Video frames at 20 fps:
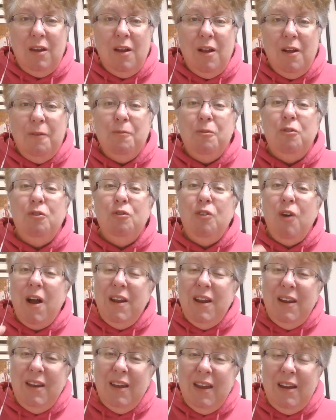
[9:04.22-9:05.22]
in.
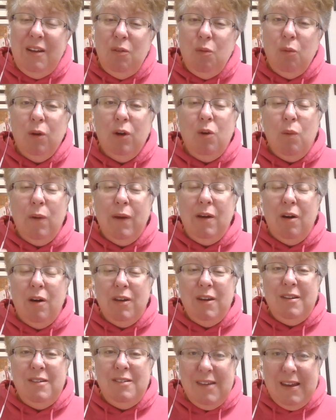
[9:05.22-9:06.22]
Friday night, we're going
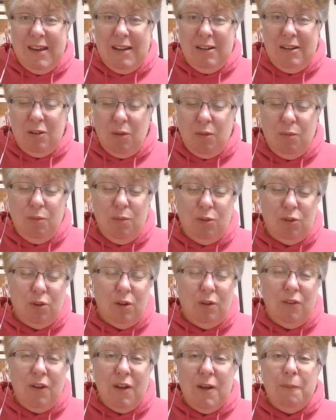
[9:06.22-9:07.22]
on a date of
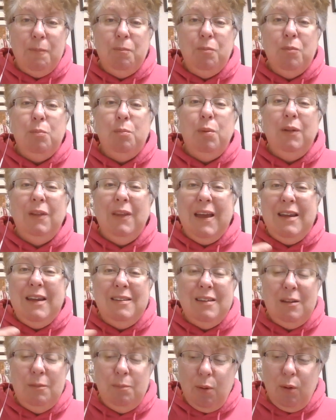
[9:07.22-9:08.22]
sort of
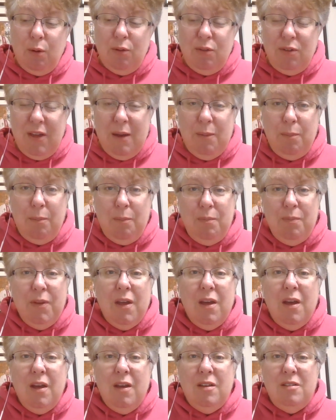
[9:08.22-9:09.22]
belated birthday
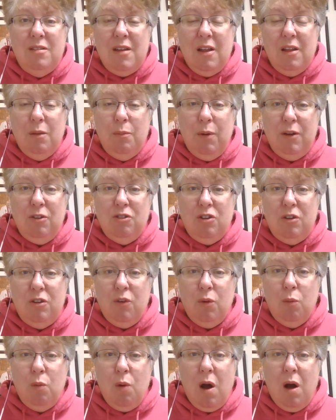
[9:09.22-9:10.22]

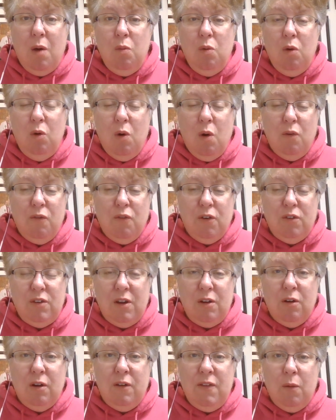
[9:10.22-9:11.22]
celebration for Rob. We'll go out for
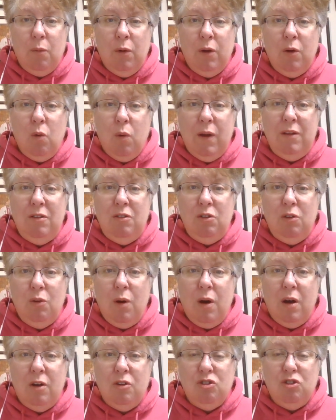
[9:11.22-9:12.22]
dinner, and then we're going
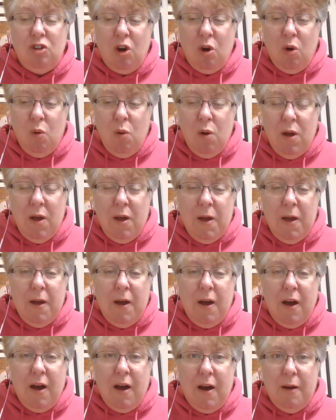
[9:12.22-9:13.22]
to a show
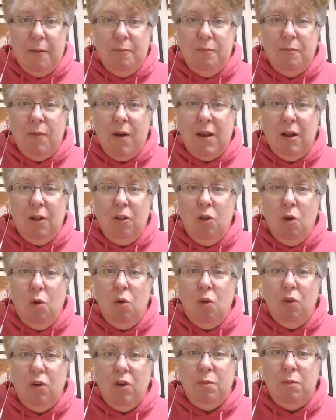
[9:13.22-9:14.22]
at a
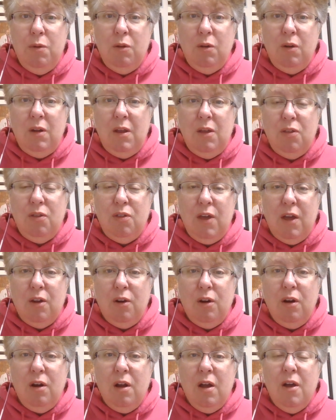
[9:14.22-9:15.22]
local community
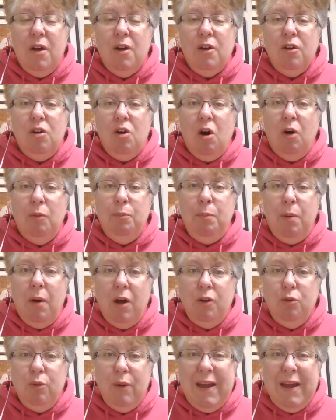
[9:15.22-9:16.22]
theater called
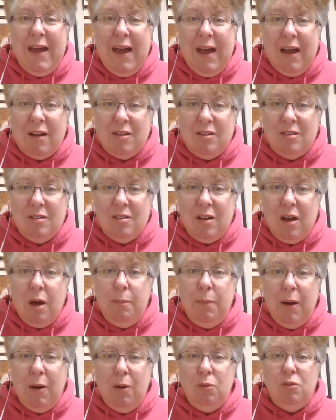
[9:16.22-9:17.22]
Padre X
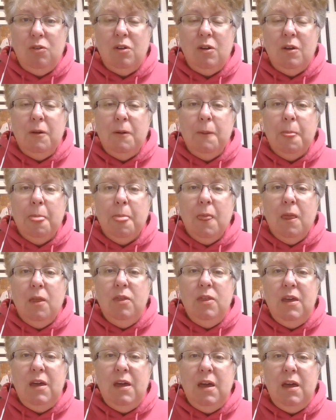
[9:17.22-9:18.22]
about
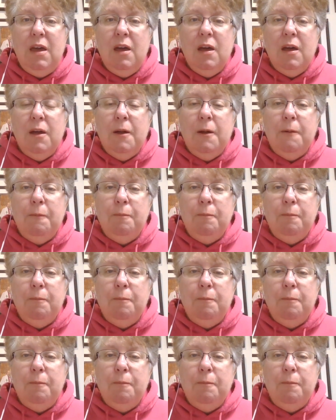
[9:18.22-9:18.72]
the